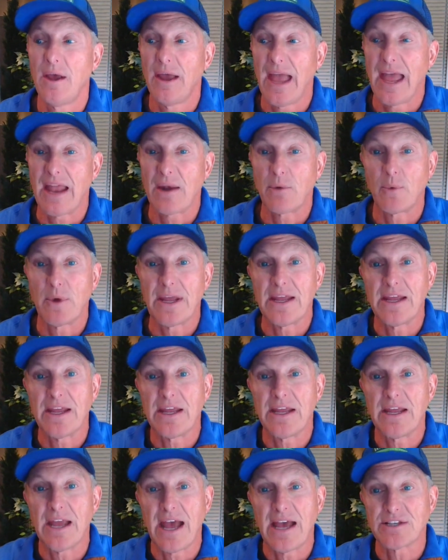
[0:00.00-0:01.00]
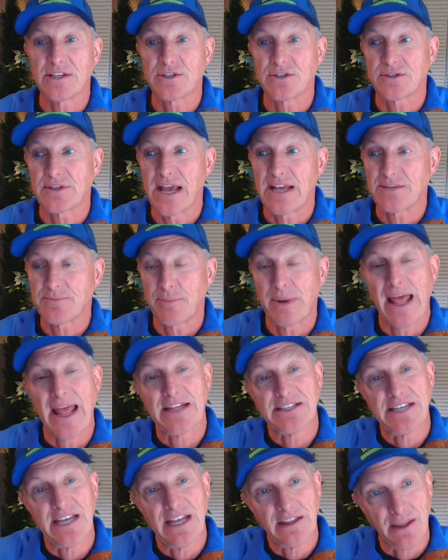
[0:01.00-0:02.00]
And we, as as
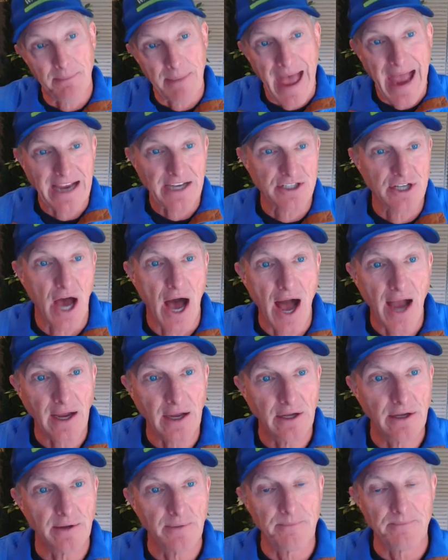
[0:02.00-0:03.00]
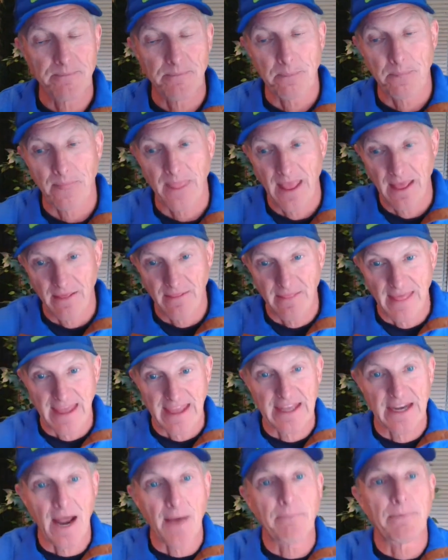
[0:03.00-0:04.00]
plants hit the back dock, they
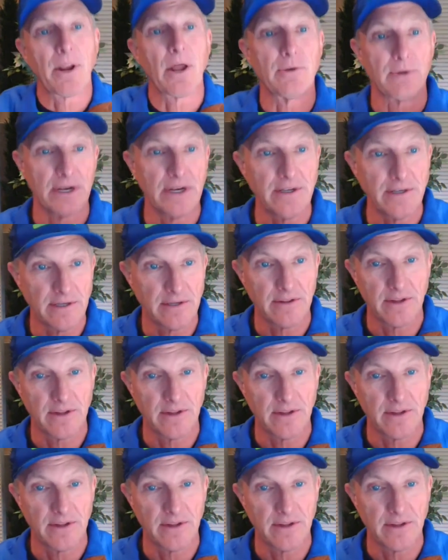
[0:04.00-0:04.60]
get uploaded.